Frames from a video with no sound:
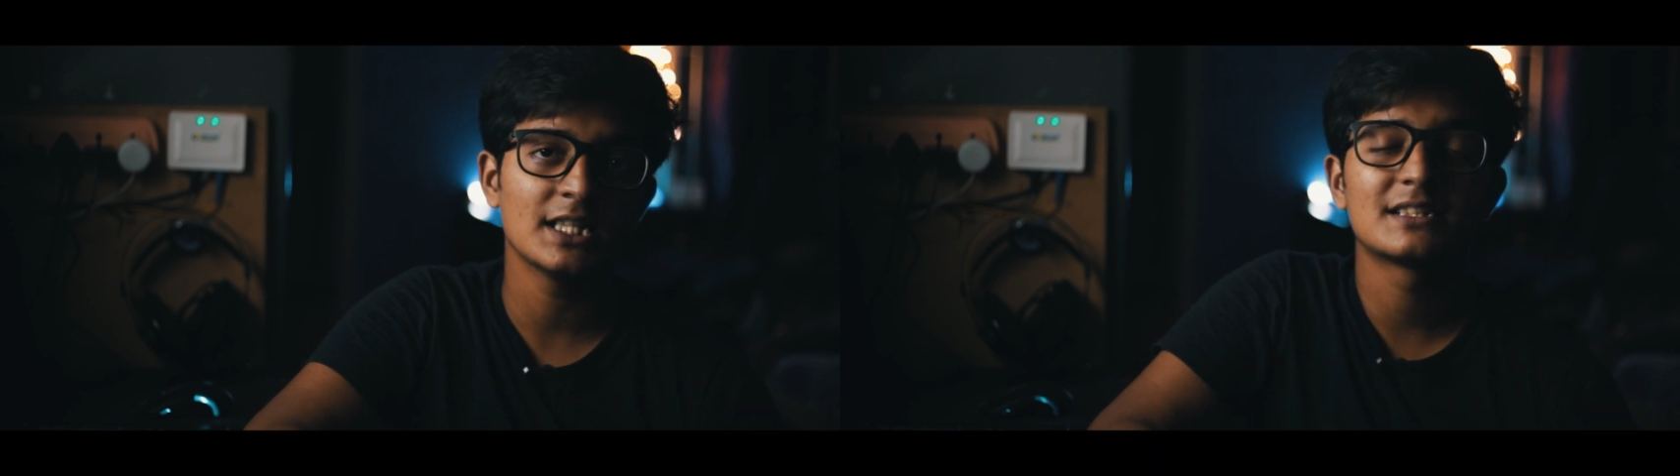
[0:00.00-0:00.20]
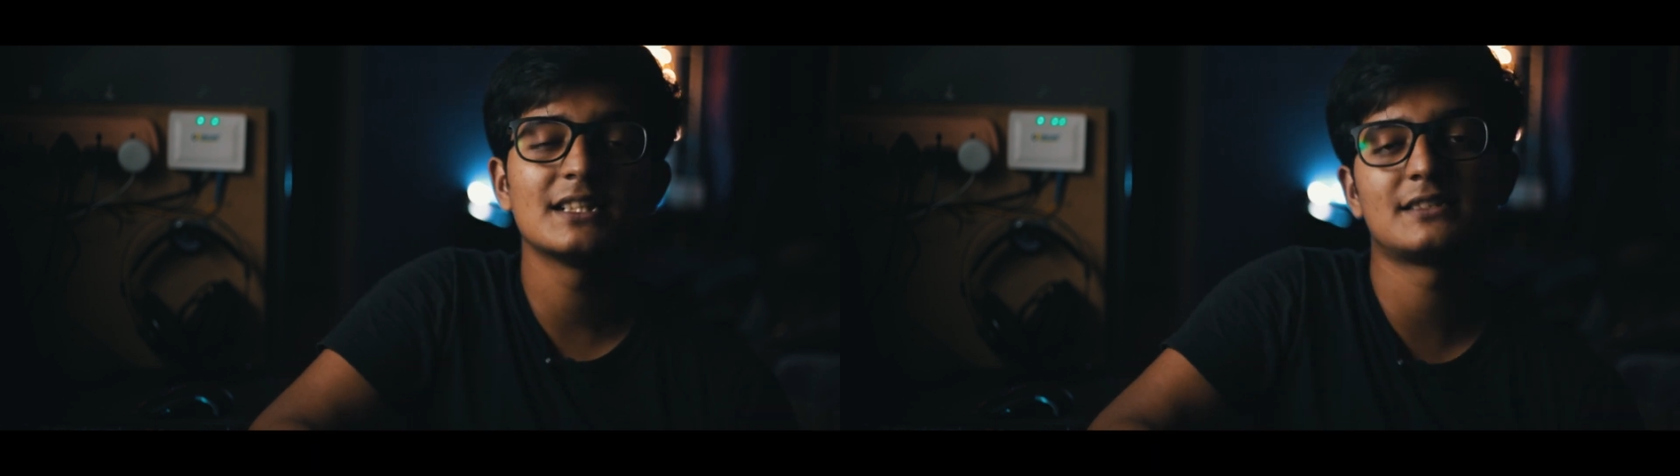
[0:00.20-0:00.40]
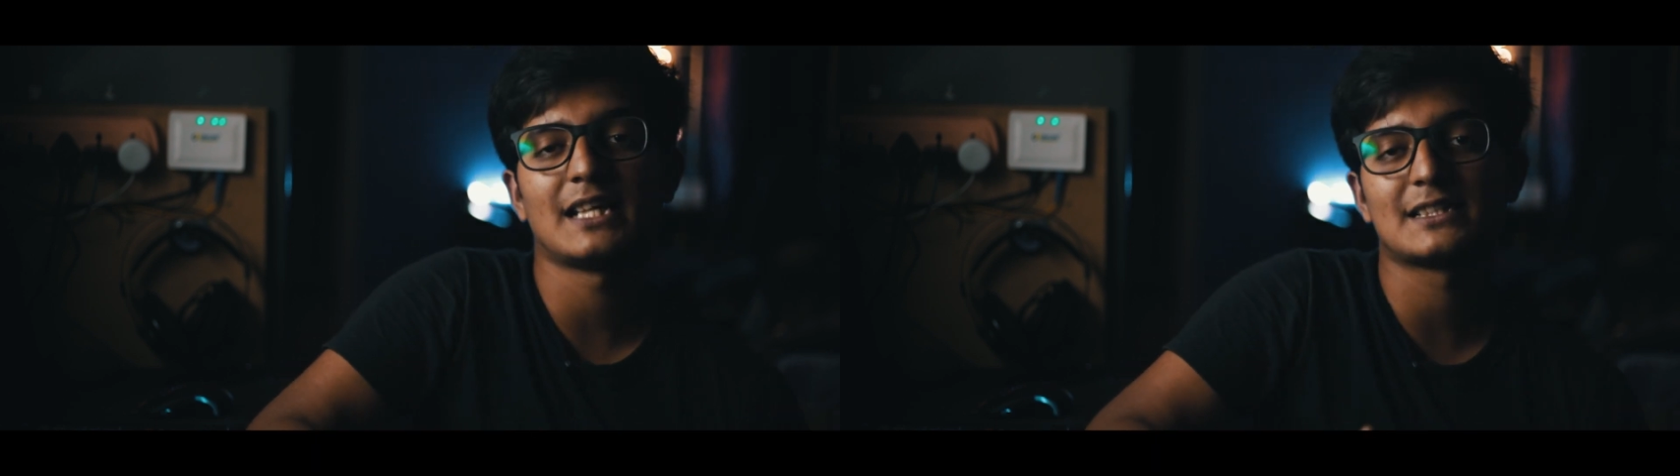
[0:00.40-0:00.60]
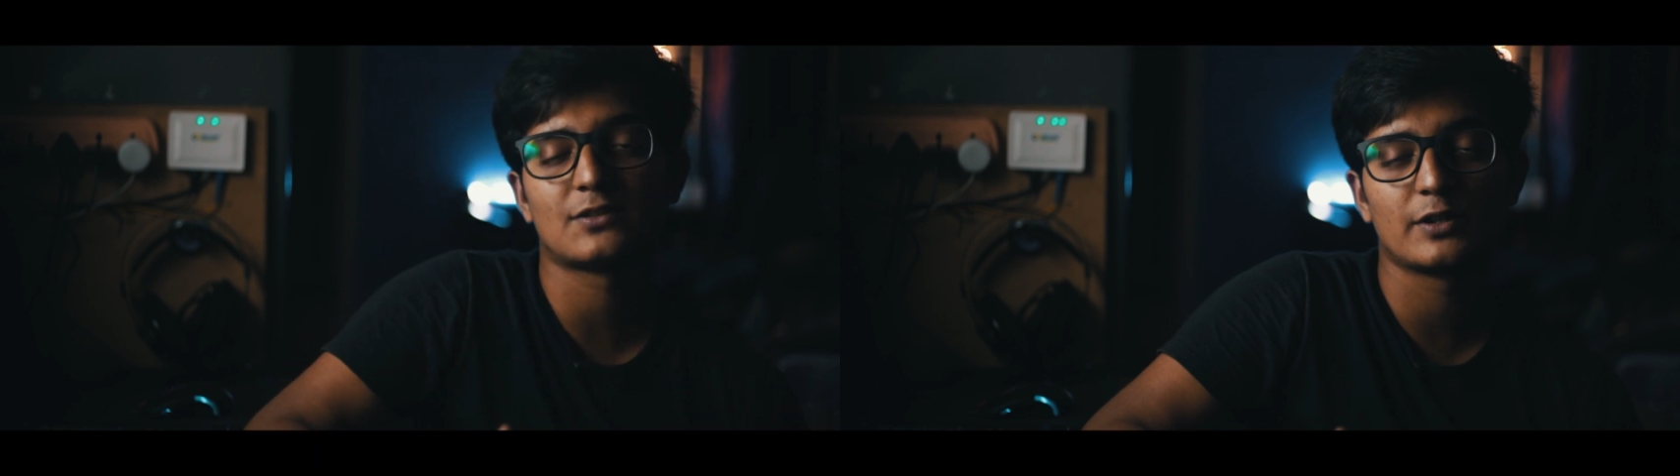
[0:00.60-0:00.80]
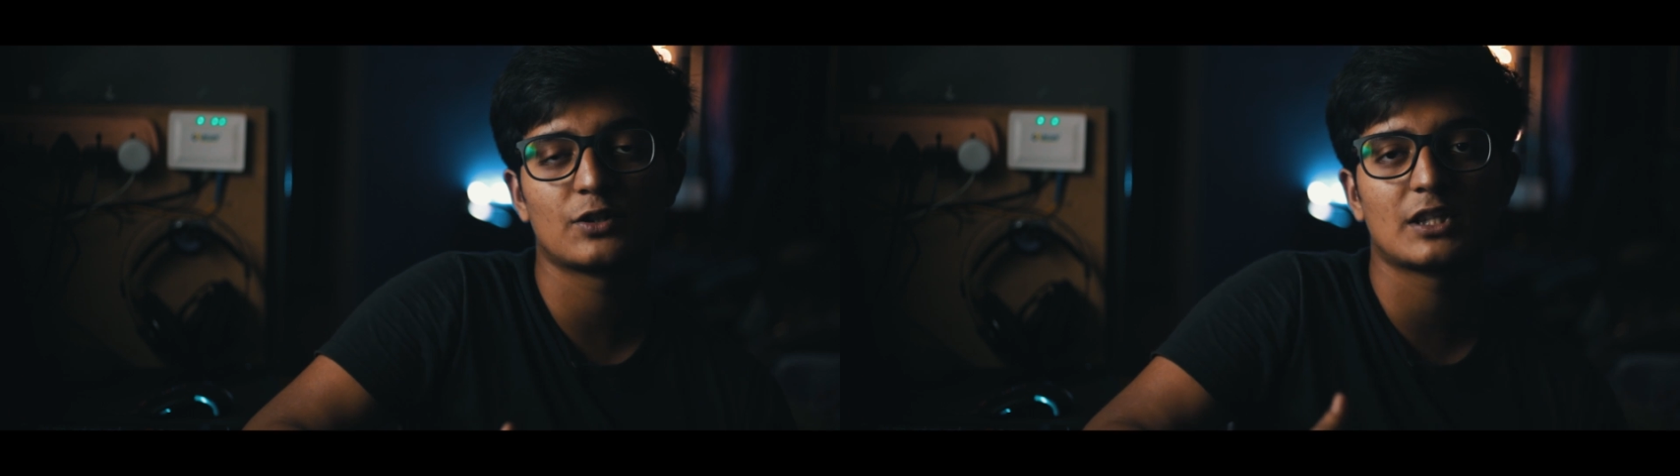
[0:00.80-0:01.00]
since that's
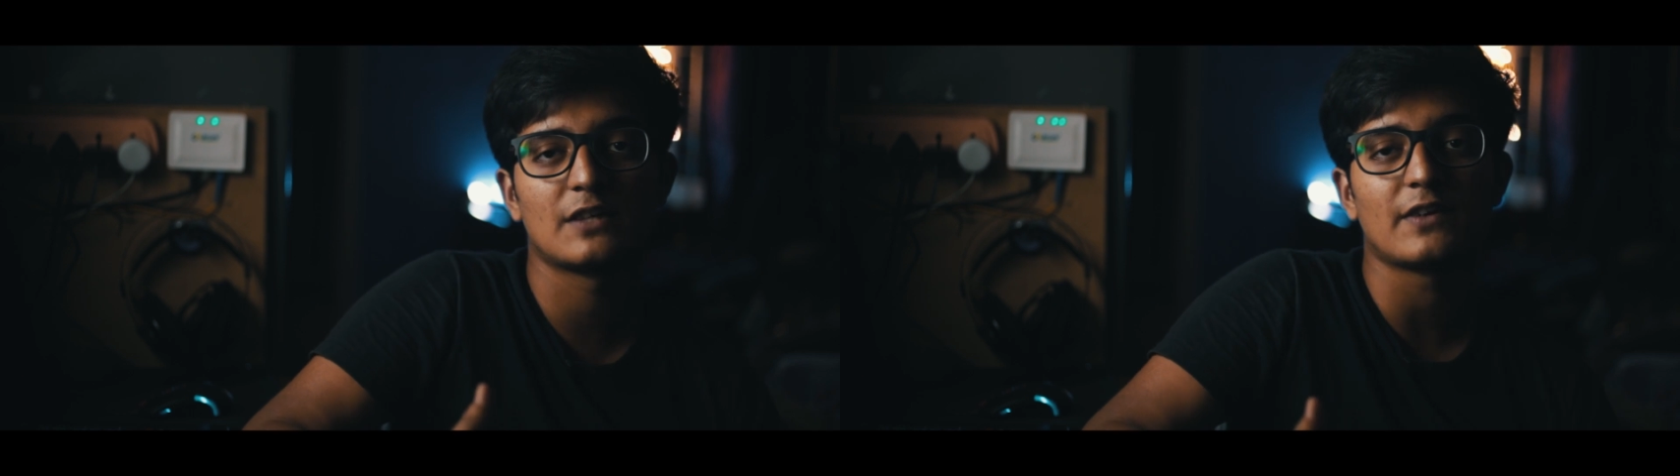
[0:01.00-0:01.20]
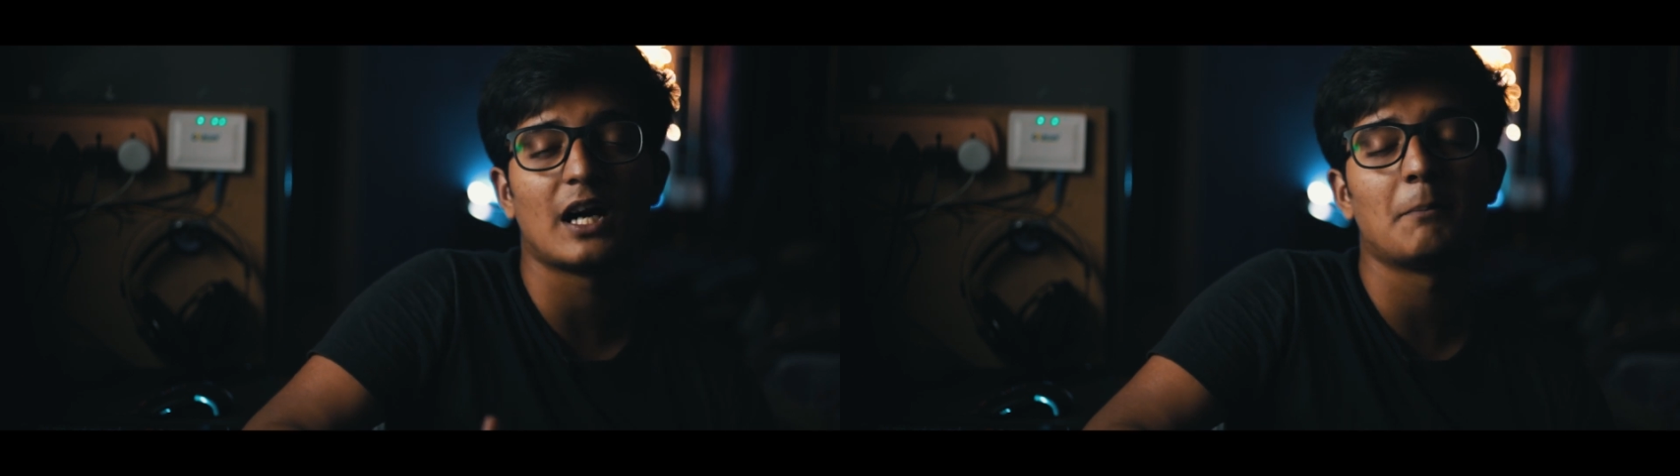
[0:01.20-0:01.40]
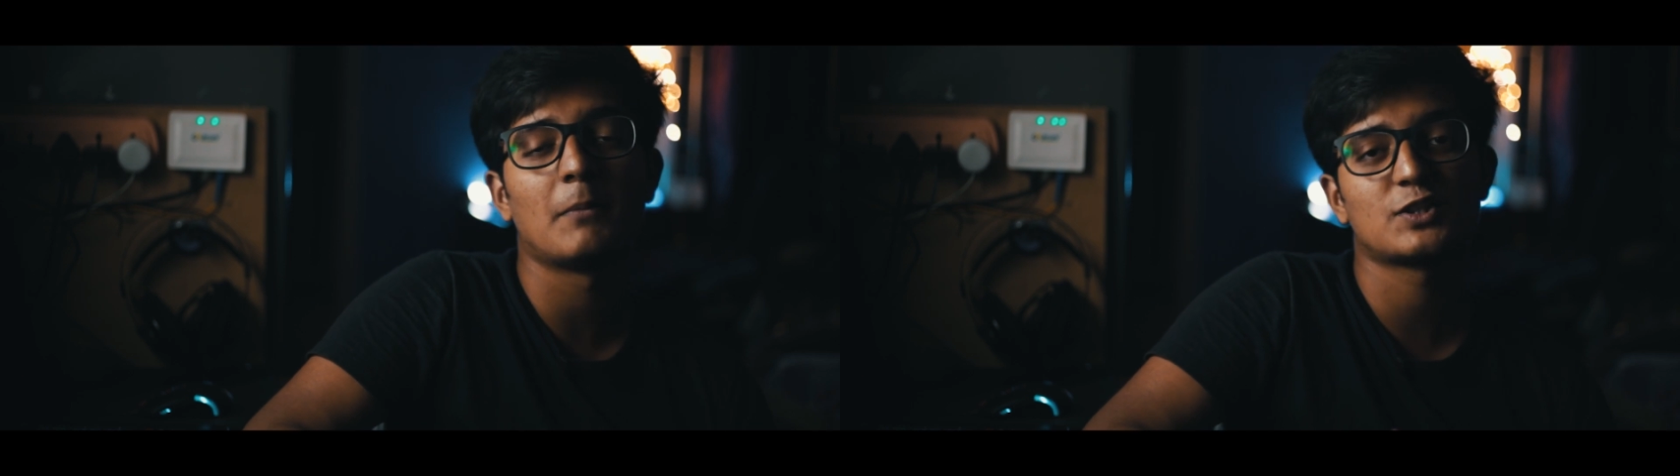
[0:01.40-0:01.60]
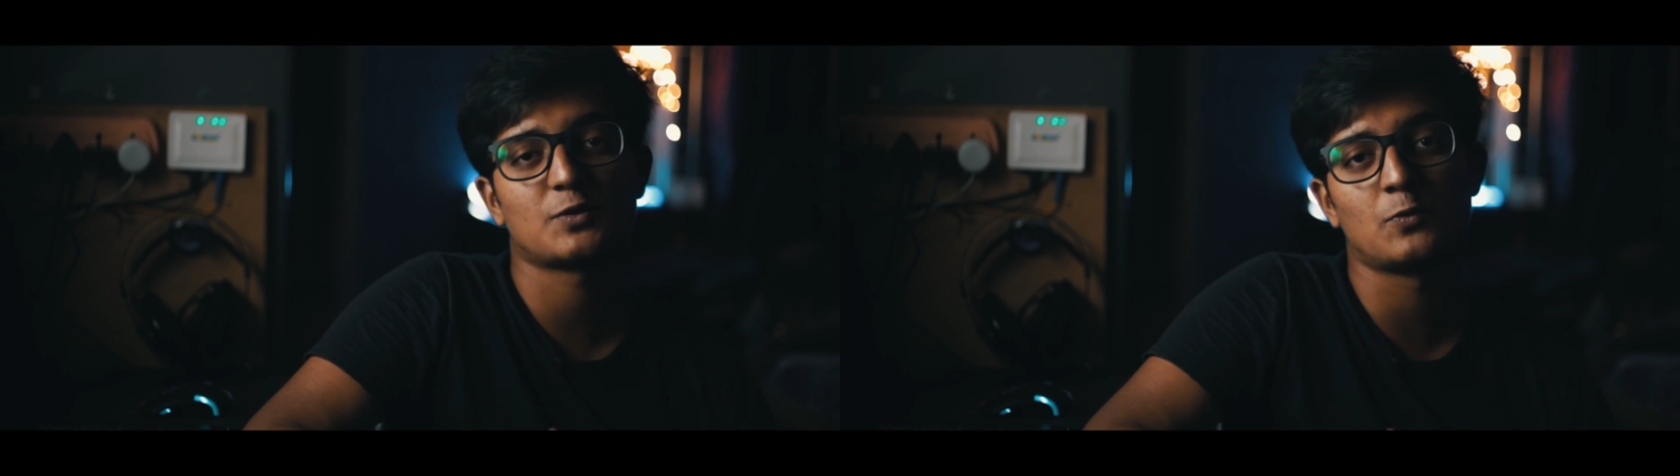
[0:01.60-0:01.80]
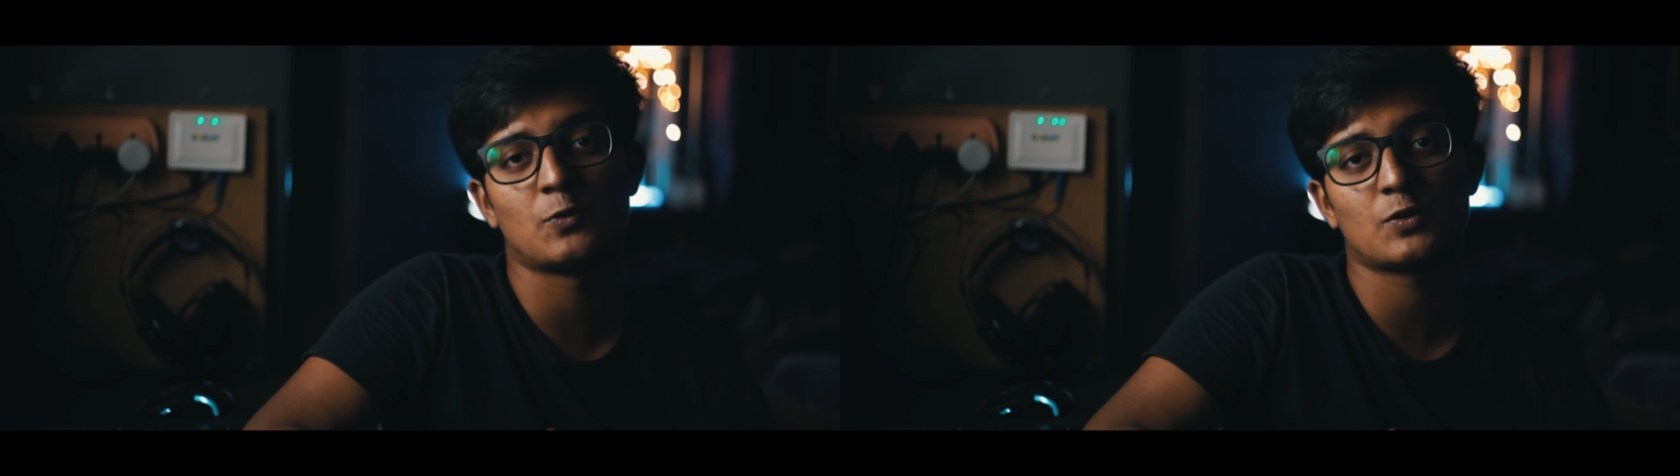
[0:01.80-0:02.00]
going to give a
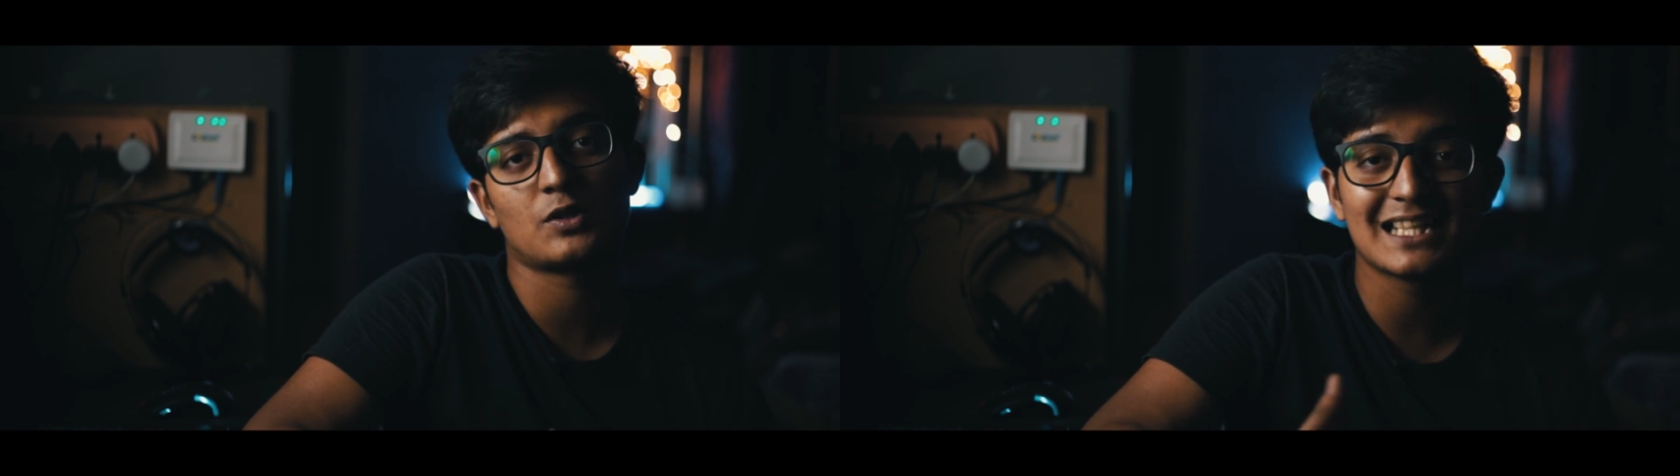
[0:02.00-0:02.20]
much more